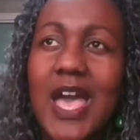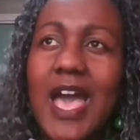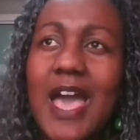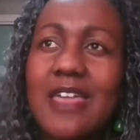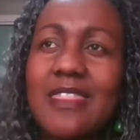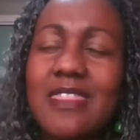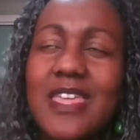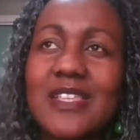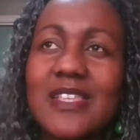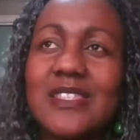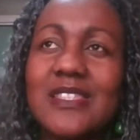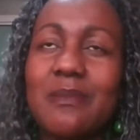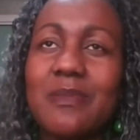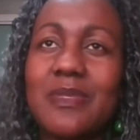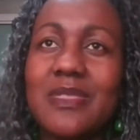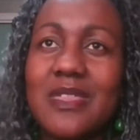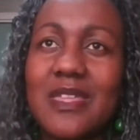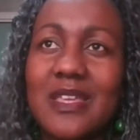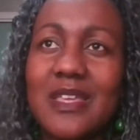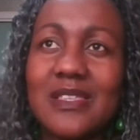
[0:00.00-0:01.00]
Are there
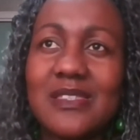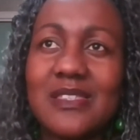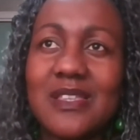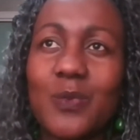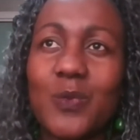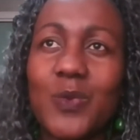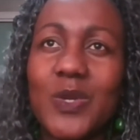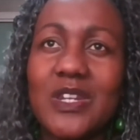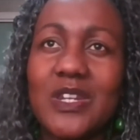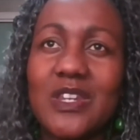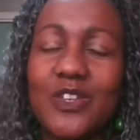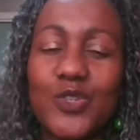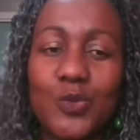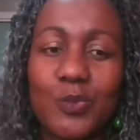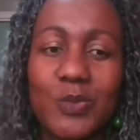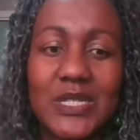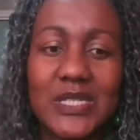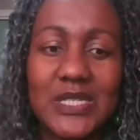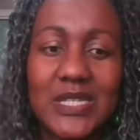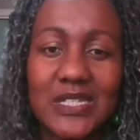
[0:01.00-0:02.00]
some things that we need
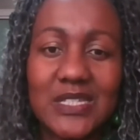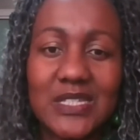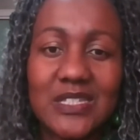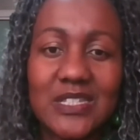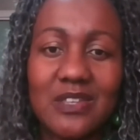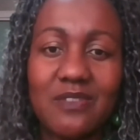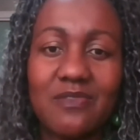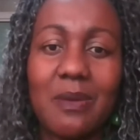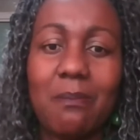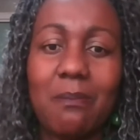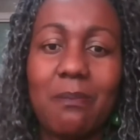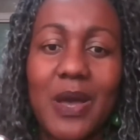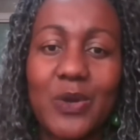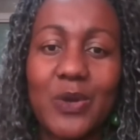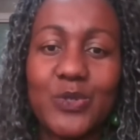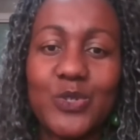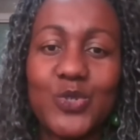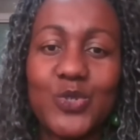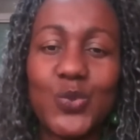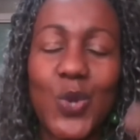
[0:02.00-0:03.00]
to be sensitive
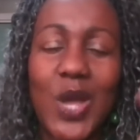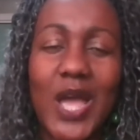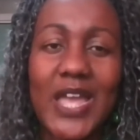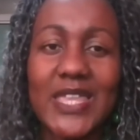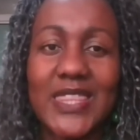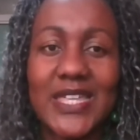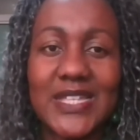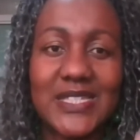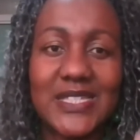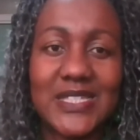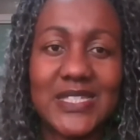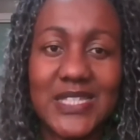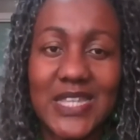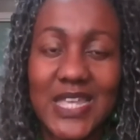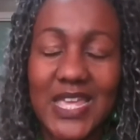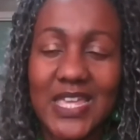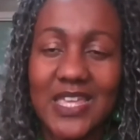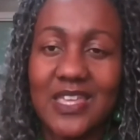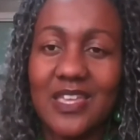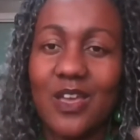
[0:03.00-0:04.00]
about to either
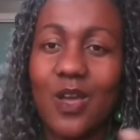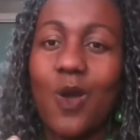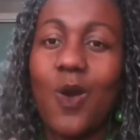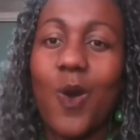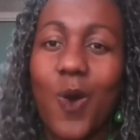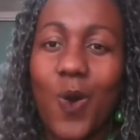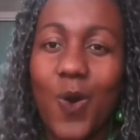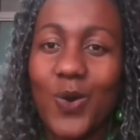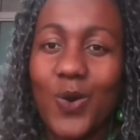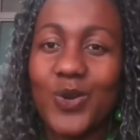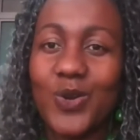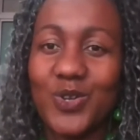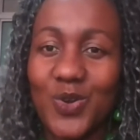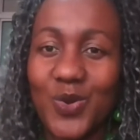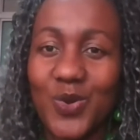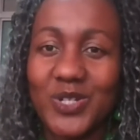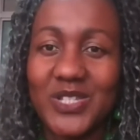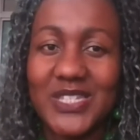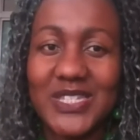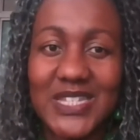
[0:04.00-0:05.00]
say or
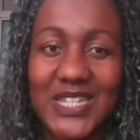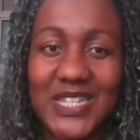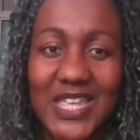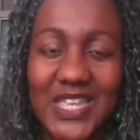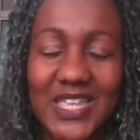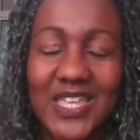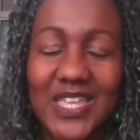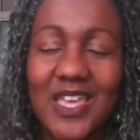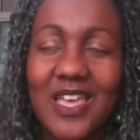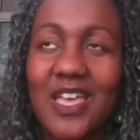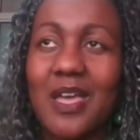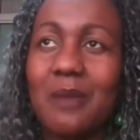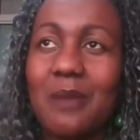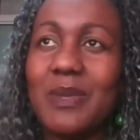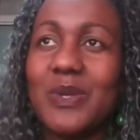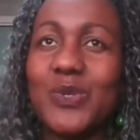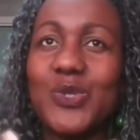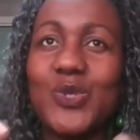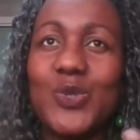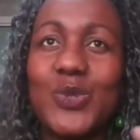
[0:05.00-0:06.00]
not say?
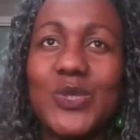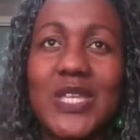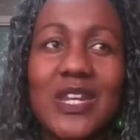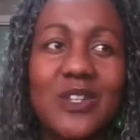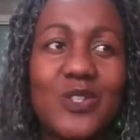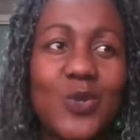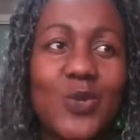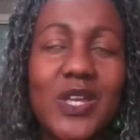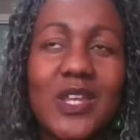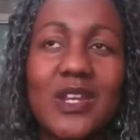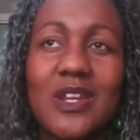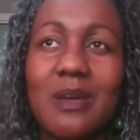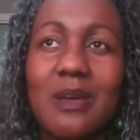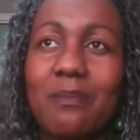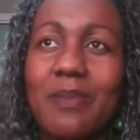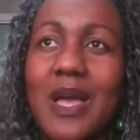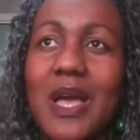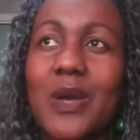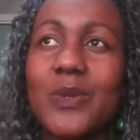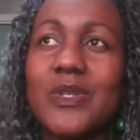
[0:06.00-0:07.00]
Because you started talking
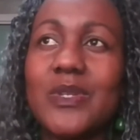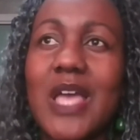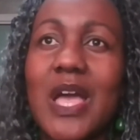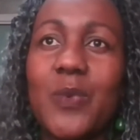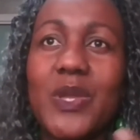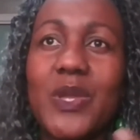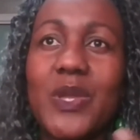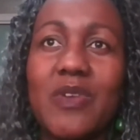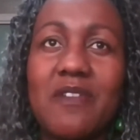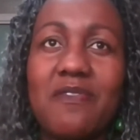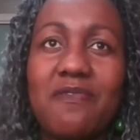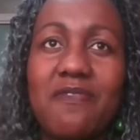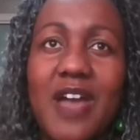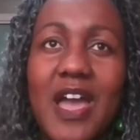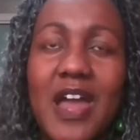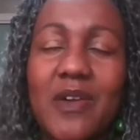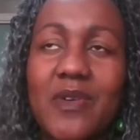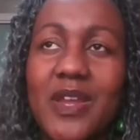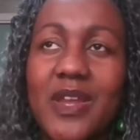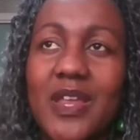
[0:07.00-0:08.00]
about, are we
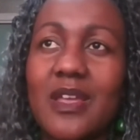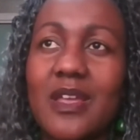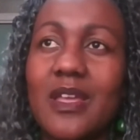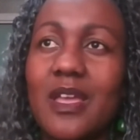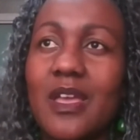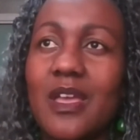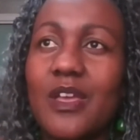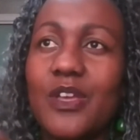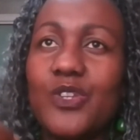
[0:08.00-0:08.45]
referring